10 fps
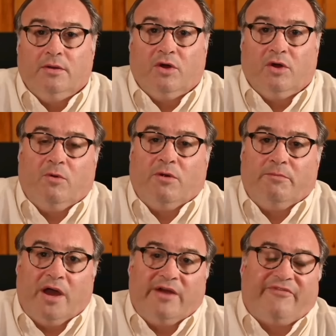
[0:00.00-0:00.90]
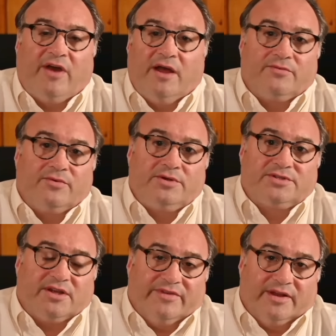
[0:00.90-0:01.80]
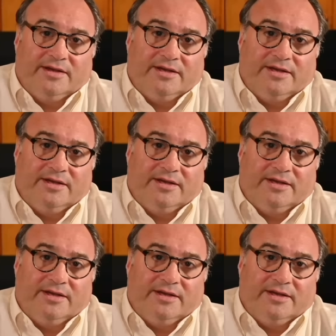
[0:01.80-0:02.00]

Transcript: or or modify the rules of it.